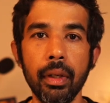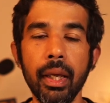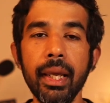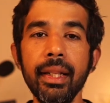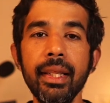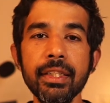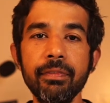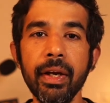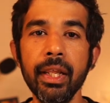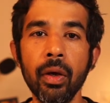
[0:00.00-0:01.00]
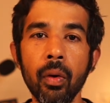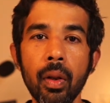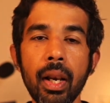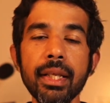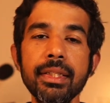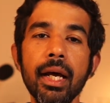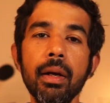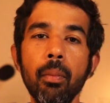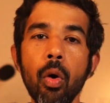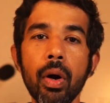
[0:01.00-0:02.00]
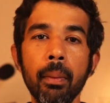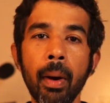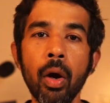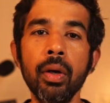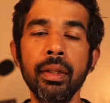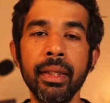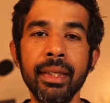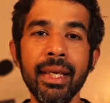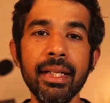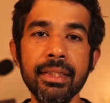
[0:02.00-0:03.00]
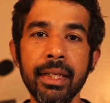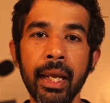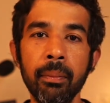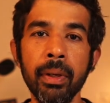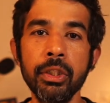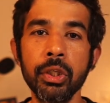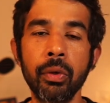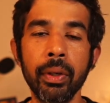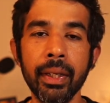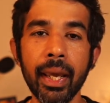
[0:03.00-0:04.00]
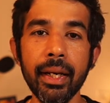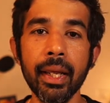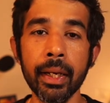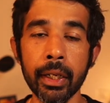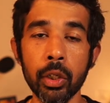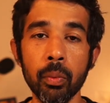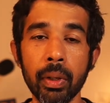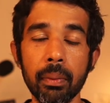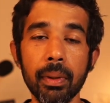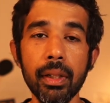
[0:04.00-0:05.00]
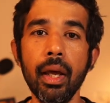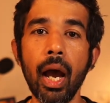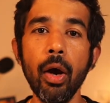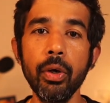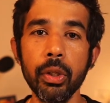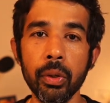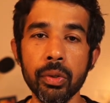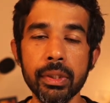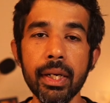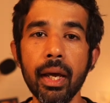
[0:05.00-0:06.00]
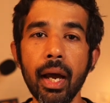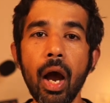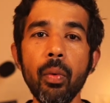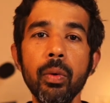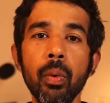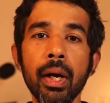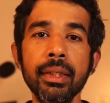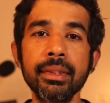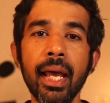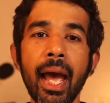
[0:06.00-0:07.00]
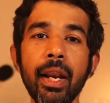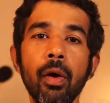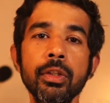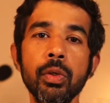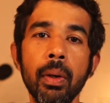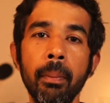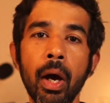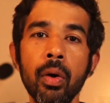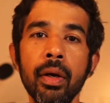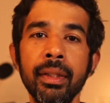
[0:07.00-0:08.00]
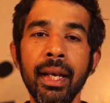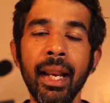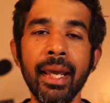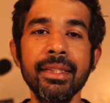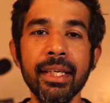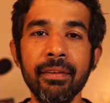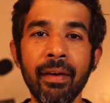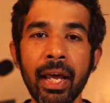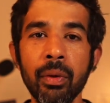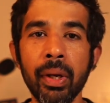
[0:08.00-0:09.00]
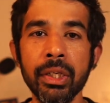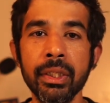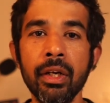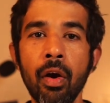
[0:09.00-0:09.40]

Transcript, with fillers: In this video, let's learn more about the yield statement to create an enumerable, how to use it, how it works, and also about the lazy evaluation